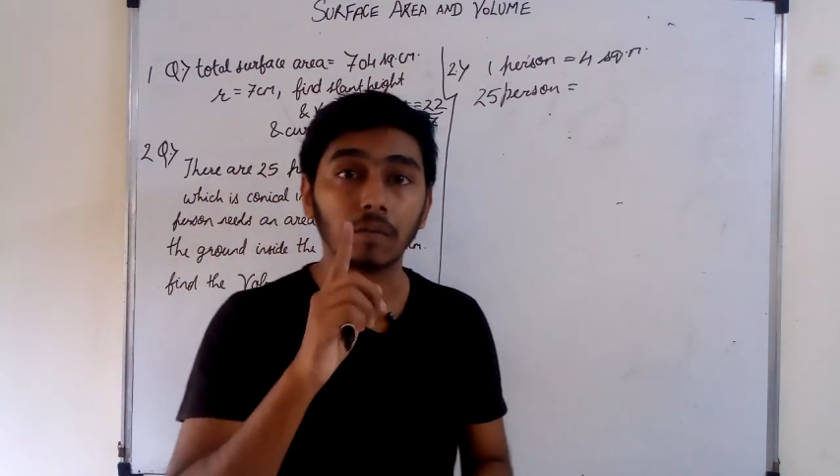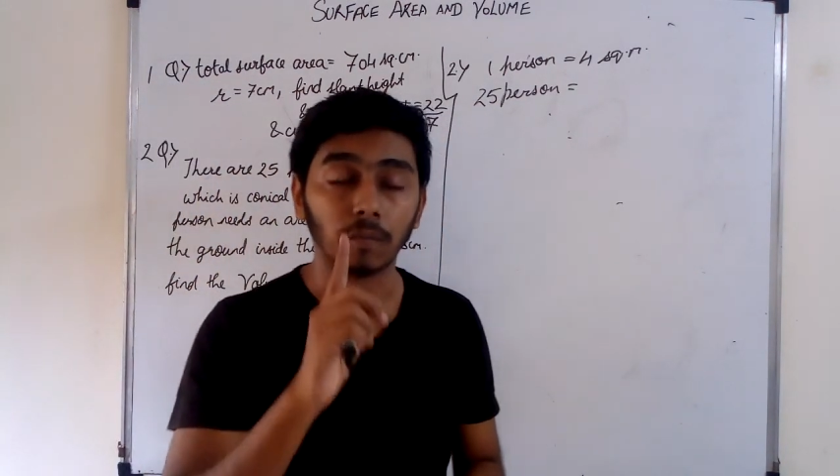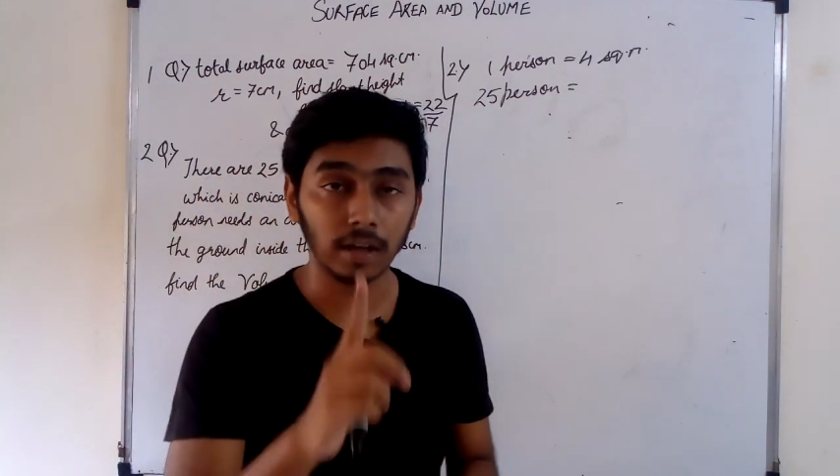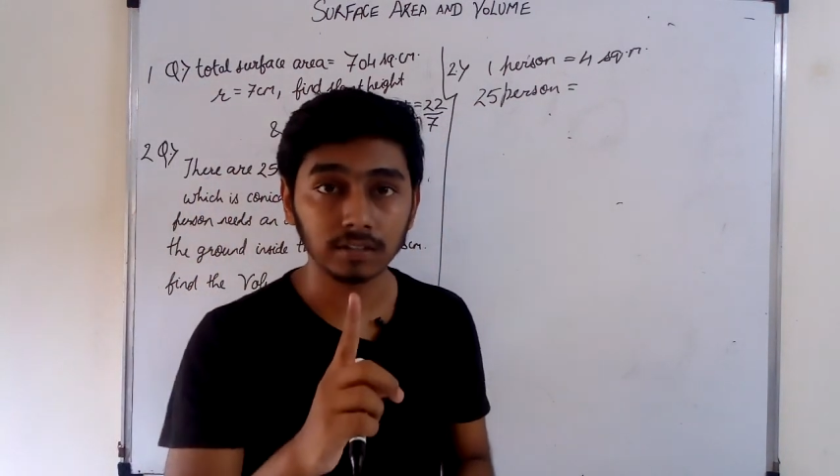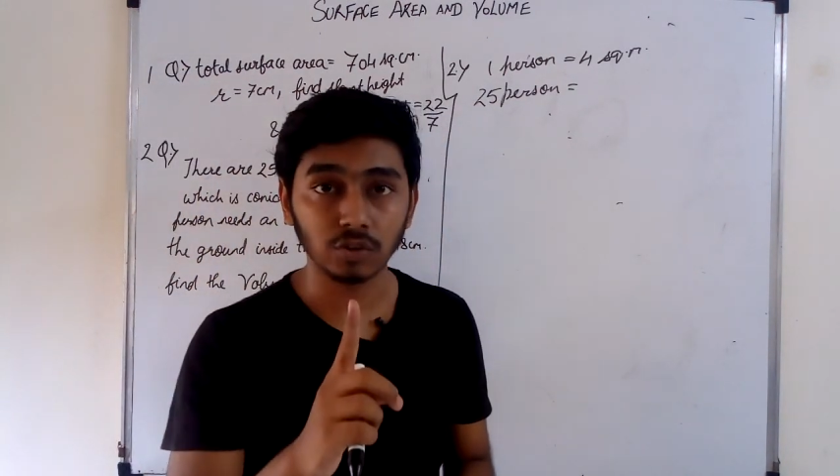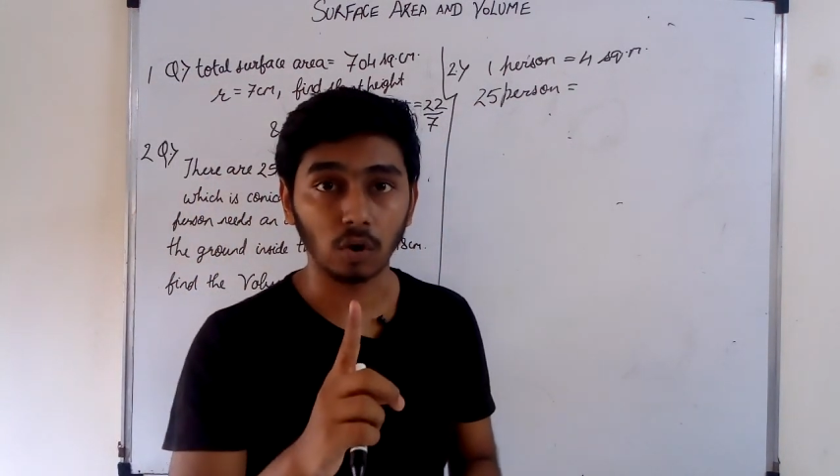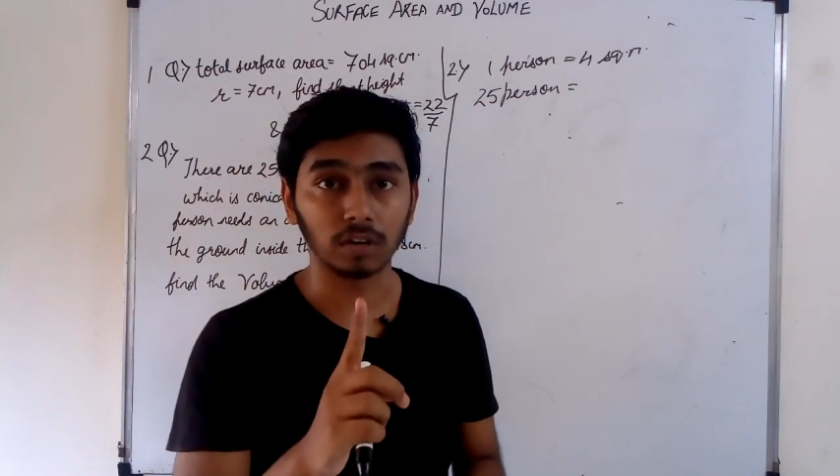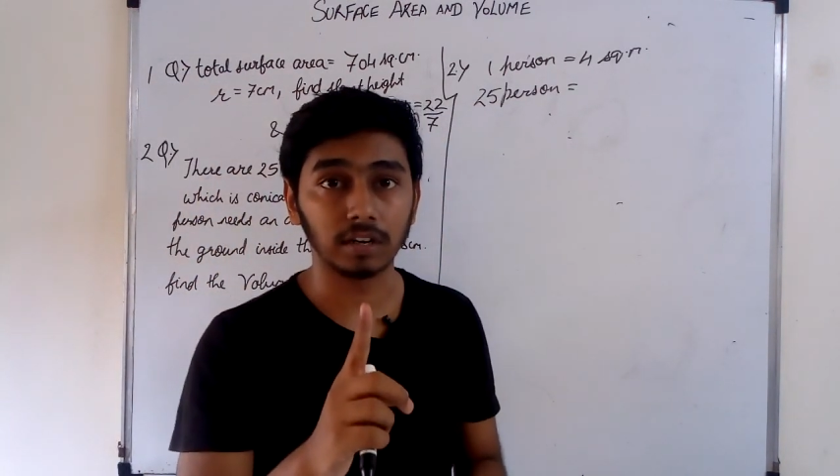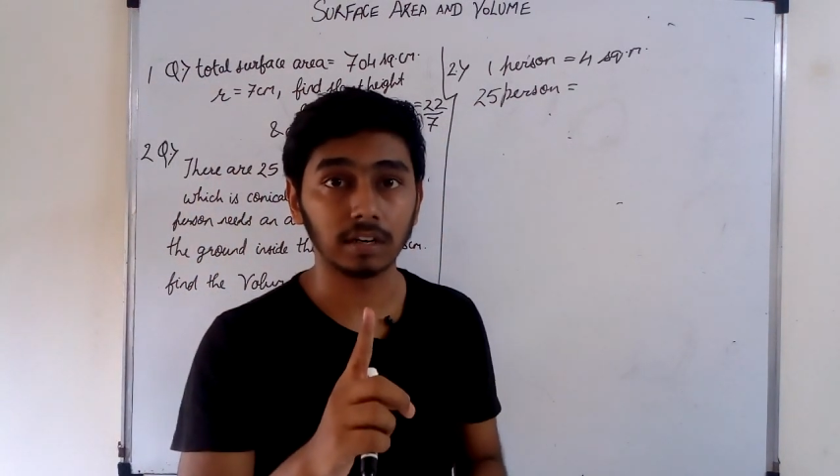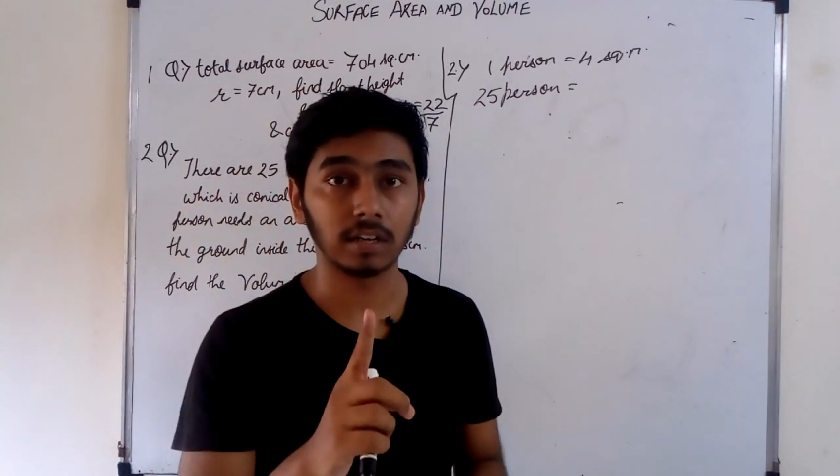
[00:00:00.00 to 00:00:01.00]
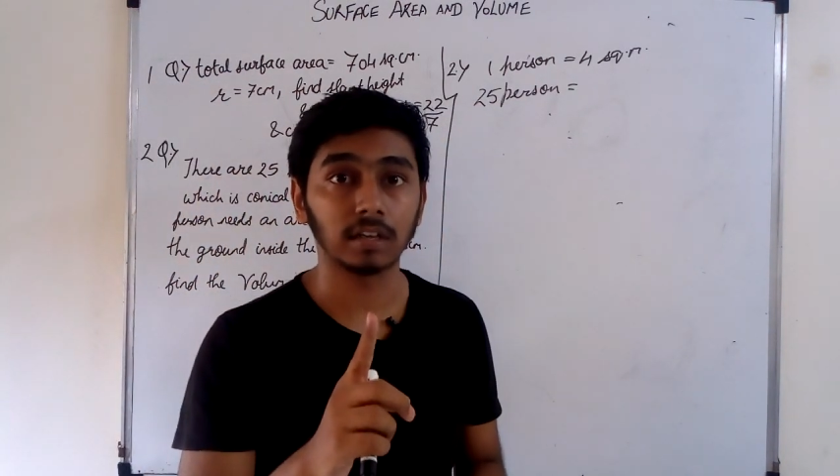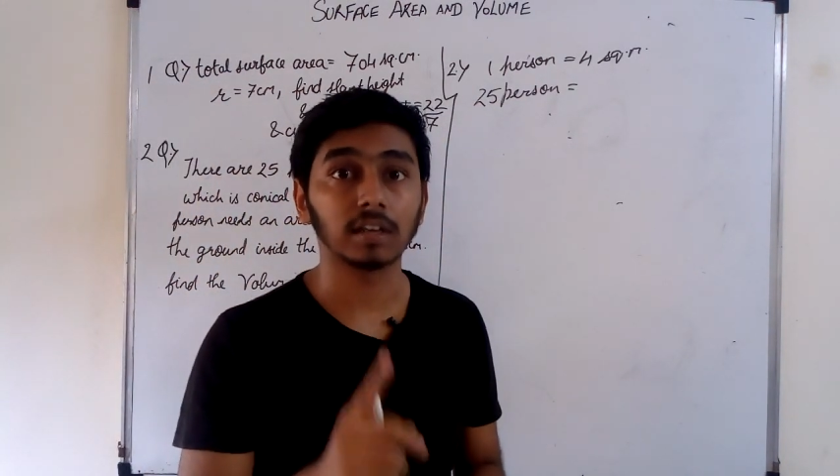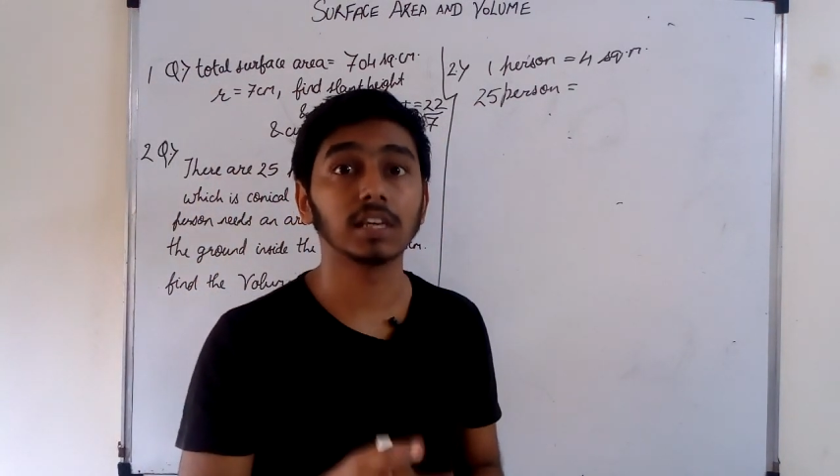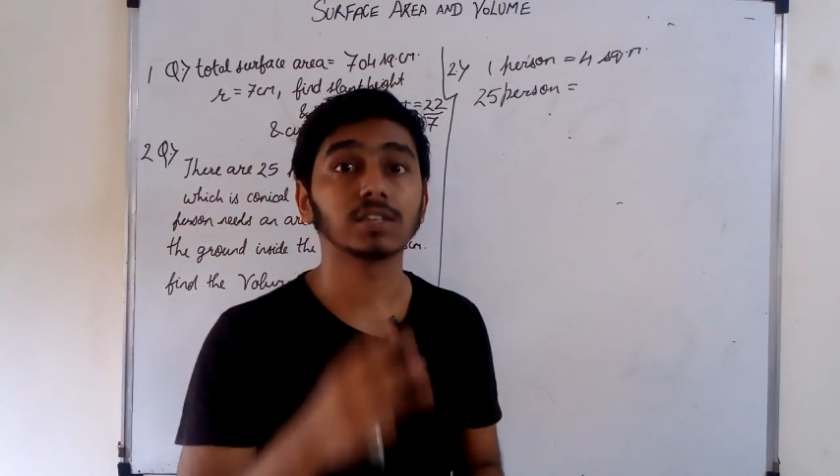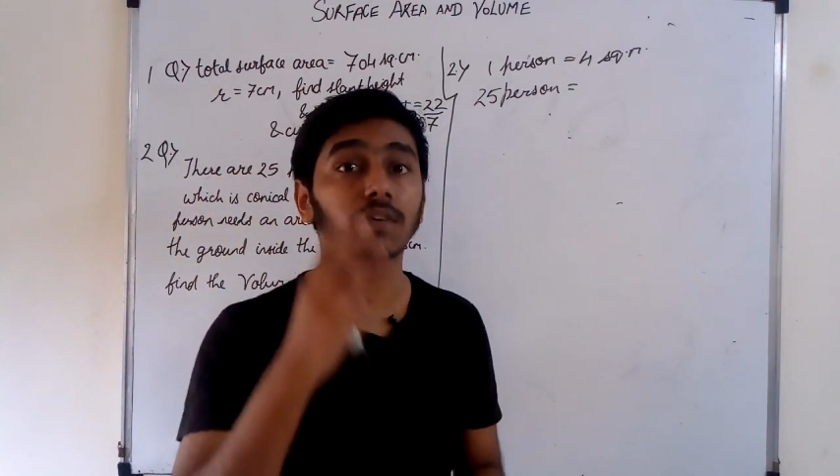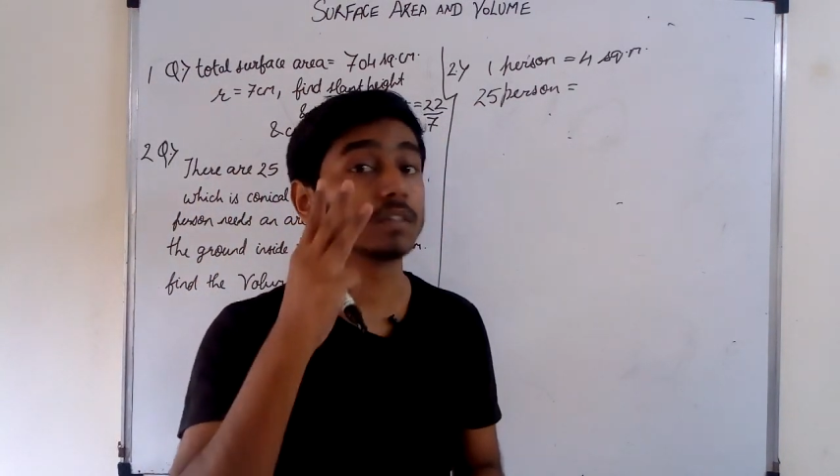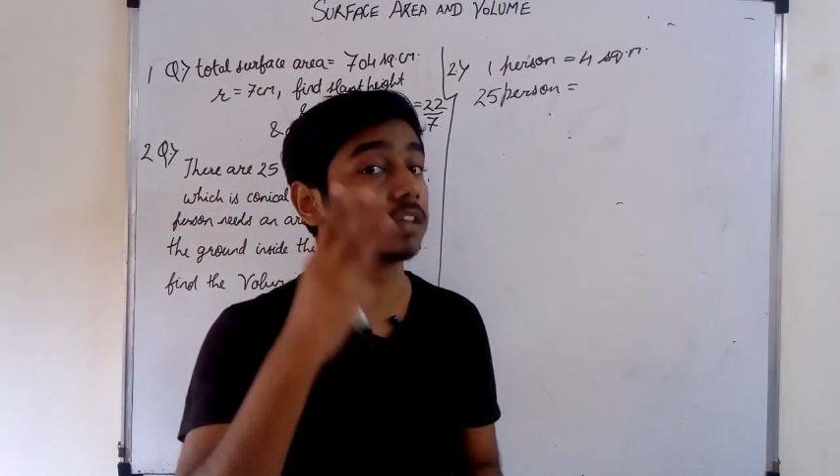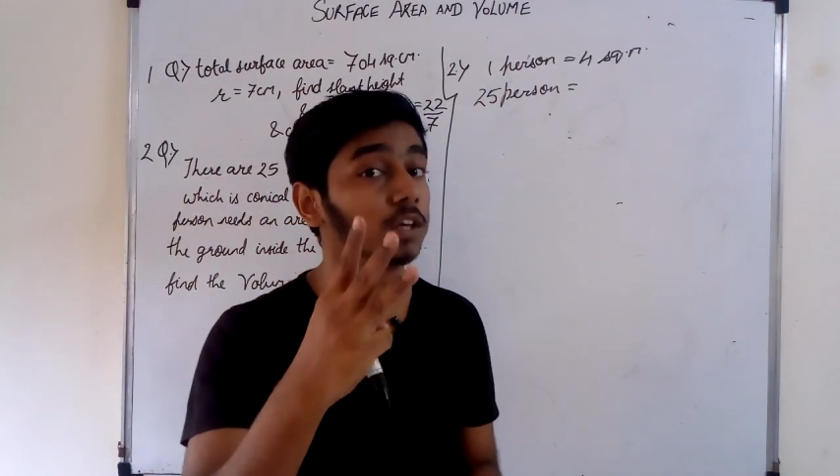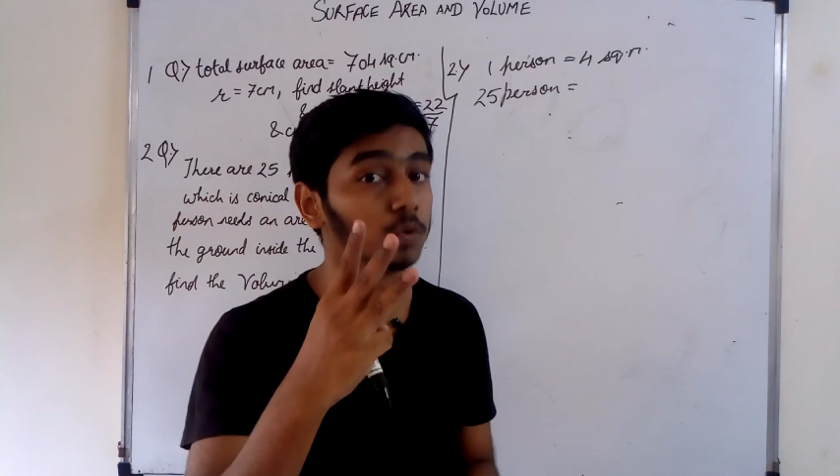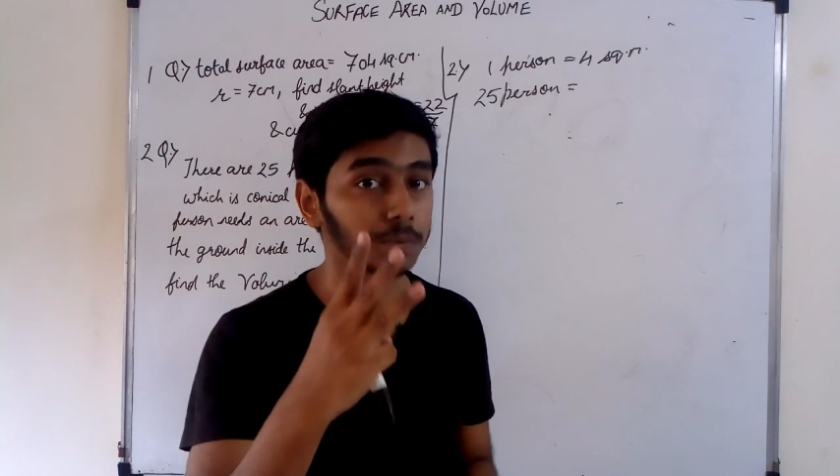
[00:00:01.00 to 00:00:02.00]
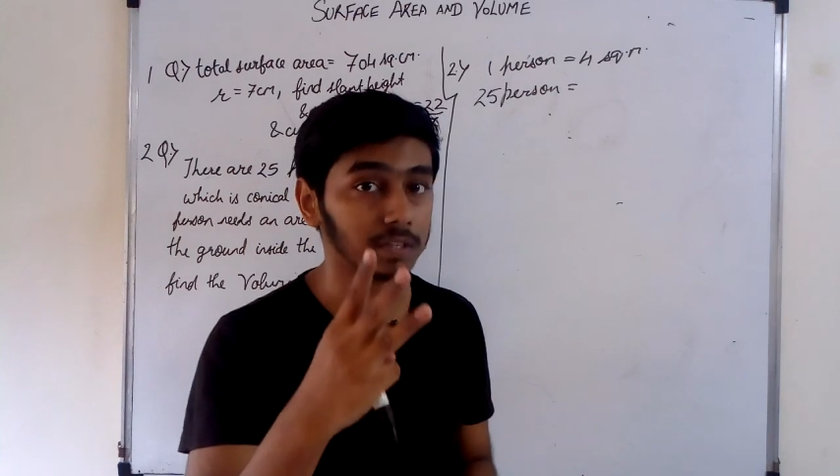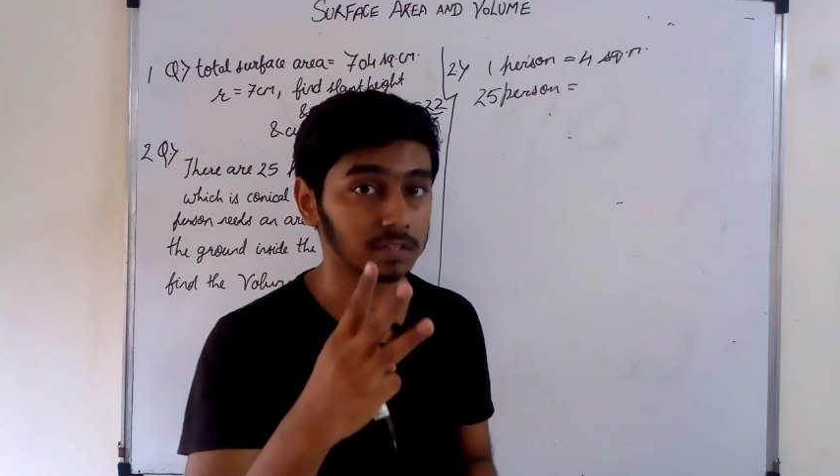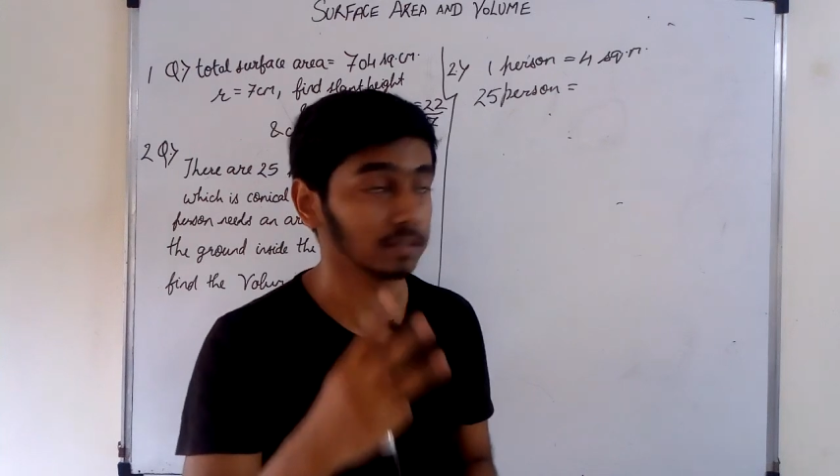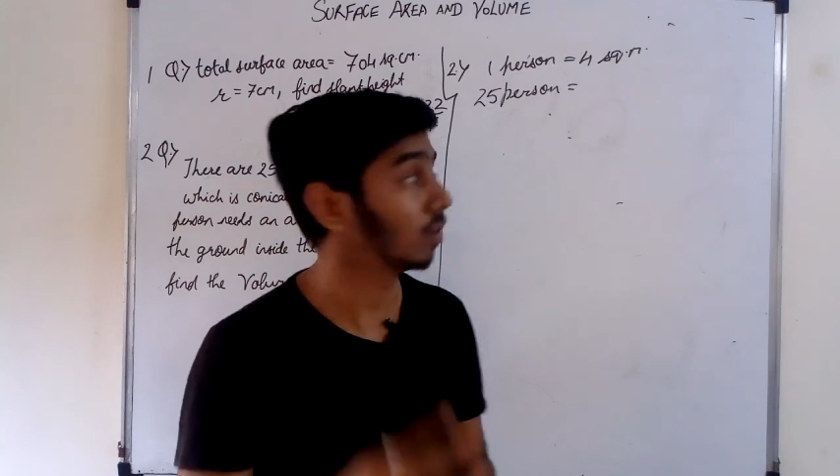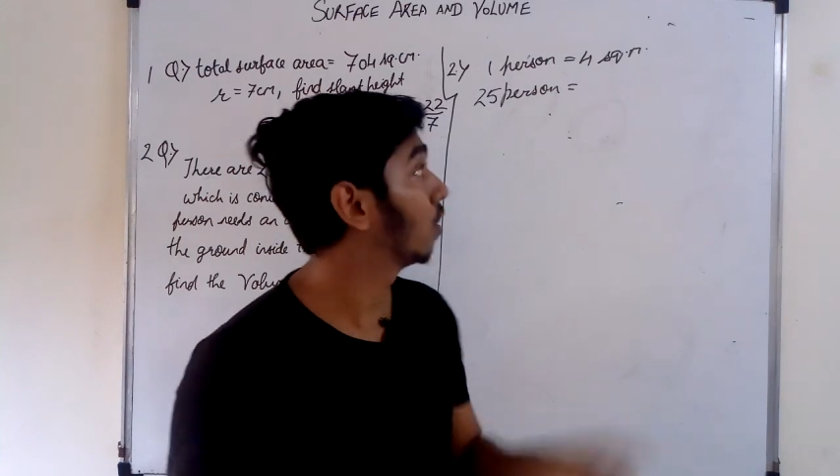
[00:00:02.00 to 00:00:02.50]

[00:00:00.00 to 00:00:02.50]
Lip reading: one chocolate is for 3 rupees,